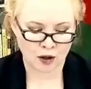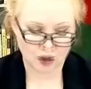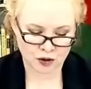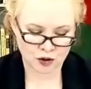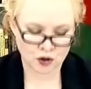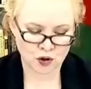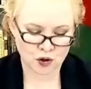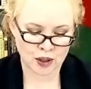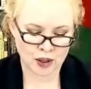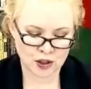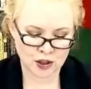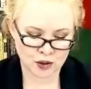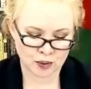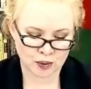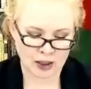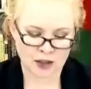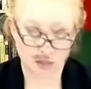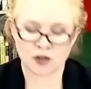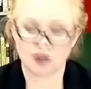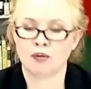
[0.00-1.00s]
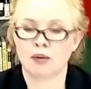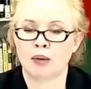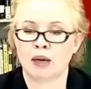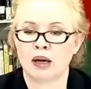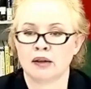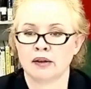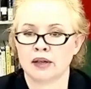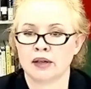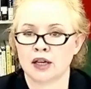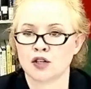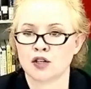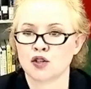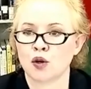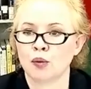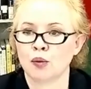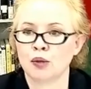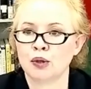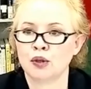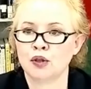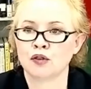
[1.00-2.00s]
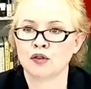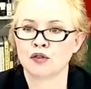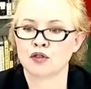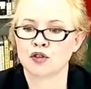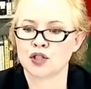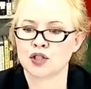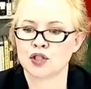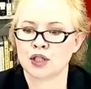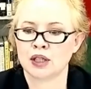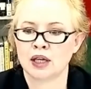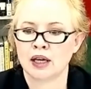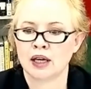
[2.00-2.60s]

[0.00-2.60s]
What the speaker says: Joint Director of Bangladesh Open University.